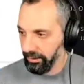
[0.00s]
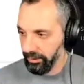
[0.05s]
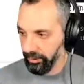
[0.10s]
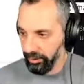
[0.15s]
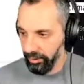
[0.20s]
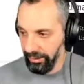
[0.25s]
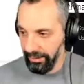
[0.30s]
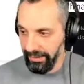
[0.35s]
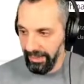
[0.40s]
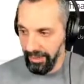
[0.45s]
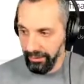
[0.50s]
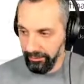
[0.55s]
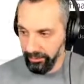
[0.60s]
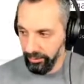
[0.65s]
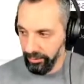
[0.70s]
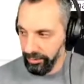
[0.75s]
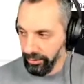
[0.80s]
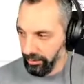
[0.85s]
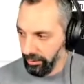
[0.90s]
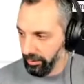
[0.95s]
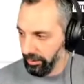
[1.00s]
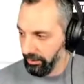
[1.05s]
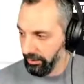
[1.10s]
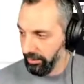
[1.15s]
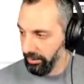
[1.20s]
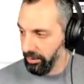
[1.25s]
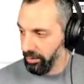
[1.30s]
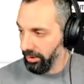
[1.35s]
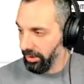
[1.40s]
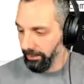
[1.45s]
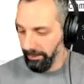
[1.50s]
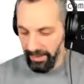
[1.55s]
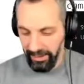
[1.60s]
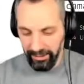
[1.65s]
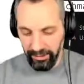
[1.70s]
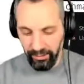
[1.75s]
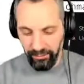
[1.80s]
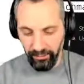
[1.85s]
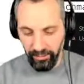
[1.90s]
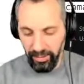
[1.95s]
So it downloads the NuGet
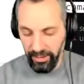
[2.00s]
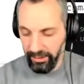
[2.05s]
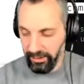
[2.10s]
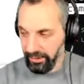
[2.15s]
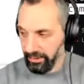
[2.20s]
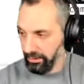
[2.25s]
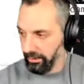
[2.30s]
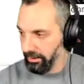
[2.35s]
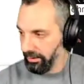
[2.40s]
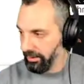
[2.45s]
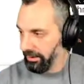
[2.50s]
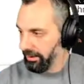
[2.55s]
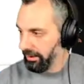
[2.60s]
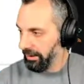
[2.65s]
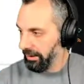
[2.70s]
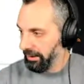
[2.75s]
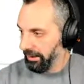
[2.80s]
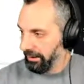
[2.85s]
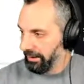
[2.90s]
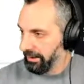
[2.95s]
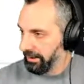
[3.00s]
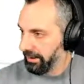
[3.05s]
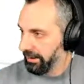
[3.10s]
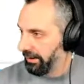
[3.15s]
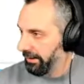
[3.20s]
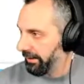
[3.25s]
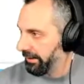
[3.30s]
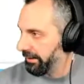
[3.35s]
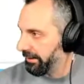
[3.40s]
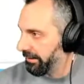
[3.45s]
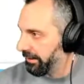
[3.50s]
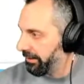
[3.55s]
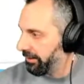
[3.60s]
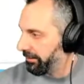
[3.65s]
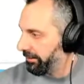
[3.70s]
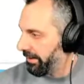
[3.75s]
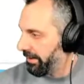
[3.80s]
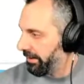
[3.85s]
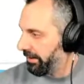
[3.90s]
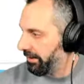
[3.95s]
package for us. Let's clear the
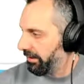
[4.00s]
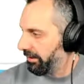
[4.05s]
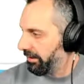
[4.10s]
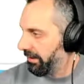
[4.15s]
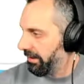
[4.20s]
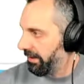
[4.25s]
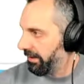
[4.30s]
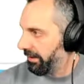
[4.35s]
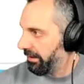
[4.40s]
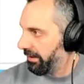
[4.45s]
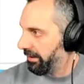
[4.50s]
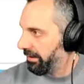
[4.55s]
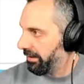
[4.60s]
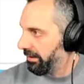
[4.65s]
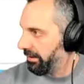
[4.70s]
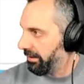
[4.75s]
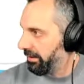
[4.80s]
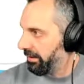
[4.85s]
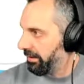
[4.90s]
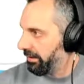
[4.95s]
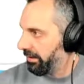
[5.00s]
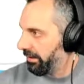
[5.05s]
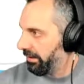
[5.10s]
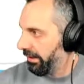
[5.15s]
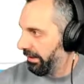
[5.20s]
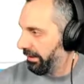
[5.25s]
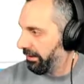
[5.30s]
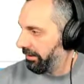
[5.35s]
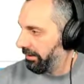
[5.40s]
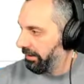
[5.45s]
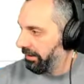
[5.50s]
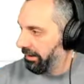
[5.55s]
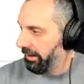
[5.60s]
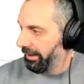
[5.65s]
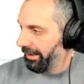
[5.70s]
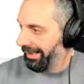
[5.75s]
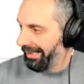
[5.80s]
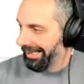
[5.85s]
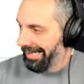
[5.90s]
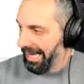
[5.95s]
command line here, there.
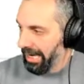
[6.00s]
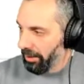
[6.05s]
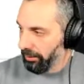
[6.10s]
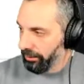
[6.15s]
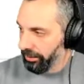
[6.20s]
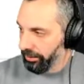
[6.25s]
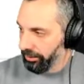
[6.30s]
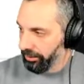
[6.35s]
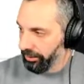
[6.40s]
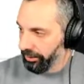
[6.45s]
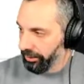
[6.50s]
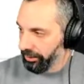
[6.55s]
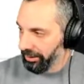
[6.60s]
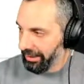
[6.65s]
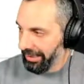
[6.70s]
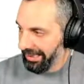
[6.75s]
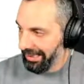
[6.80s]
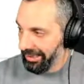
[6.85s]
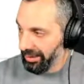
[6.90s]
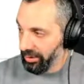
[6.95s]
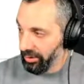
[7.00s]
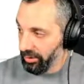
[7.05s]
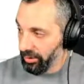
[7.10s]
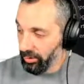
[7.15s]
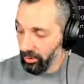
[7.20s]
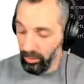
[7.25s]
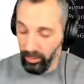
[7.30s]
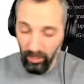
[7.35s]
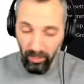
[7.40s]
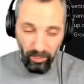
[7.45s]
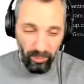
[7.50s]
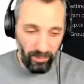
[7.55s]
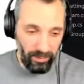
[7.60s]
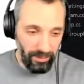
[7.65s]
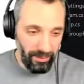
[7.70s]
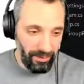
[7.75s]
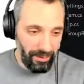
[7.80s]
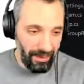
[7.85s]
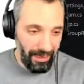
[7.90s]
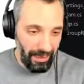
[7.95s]
And now we're going to create a new
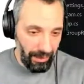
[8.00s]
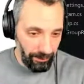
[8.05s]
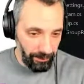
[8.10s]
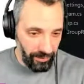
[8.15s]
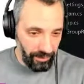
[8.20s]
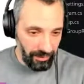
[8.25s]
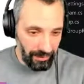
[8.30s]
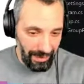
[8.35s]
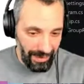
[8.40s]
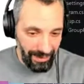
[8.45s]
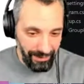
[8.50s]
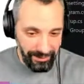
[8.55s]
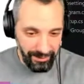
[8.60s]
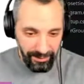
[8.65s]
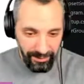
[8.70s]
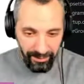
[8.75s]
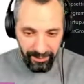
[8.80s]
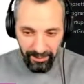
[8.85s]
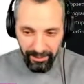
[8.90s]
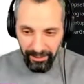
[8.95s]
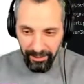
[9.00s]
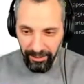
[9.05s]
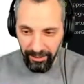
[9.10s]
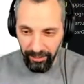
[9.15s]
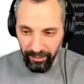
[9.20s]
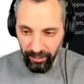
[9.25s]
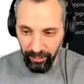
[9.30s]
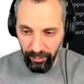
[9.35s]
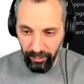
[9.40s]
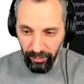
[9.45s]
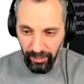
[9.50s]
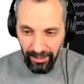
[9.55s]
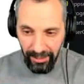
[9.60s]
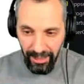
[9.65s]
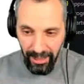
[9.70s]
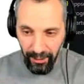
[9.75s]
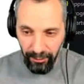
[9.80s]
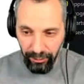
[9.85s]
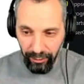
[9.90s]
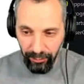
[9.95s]
helper class to
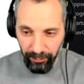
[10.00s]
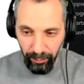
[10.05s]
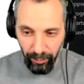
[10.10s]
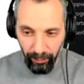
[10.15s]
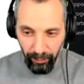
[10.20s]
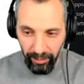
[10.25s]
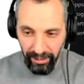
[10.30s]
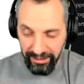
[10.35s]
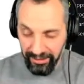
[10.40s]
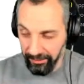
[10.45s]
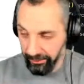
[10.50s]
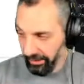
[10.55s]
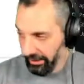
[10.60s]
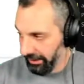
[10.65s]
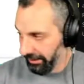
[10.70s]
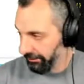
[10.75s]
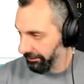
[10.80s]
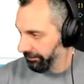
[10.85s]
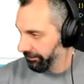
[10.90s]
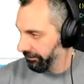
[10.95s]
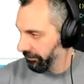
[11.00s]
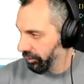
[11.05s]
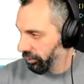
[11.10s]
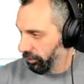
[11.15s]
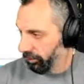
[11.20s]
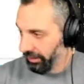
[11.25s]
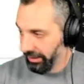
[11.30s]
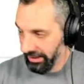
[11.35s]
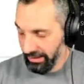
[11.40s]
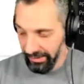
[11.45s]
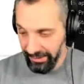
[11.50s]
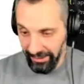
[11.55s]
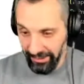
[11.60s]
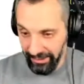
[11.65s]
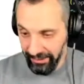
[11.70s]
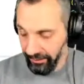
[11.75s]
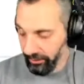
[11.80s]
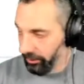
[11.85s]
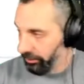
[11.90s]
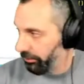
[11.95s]
allow us to populate some data so we can see it
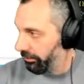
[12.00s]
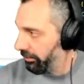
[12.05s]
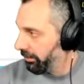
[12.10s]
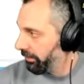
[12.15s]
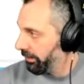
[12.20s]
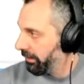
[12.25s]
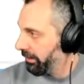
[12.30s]
in the code.